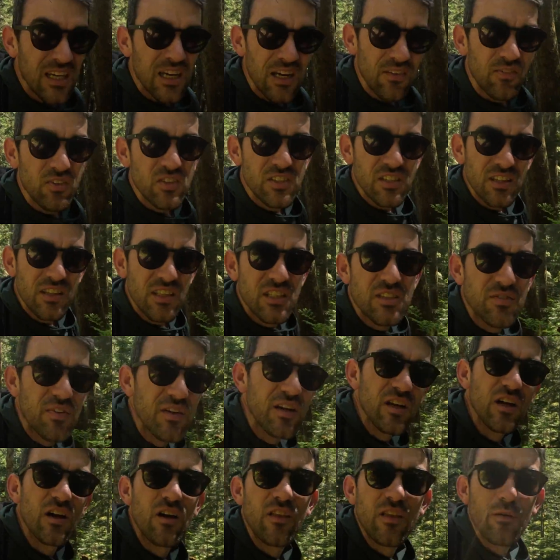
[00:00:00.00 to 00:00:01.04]
If you see this
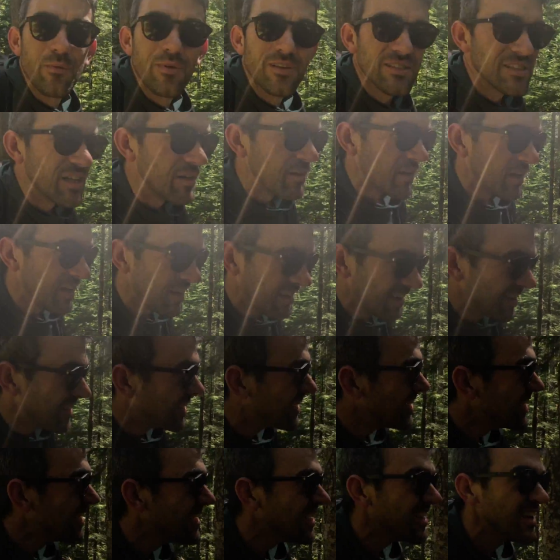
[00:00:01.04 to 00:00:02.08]
video, they meant to
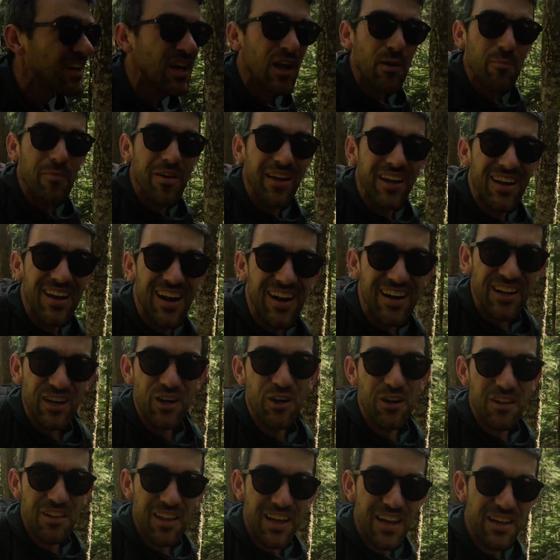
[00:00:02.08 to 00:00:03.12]
made it out of
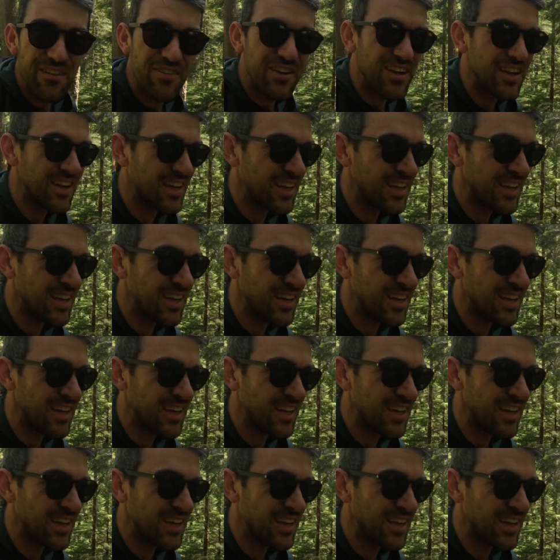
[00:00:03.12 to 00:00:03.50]
here alive.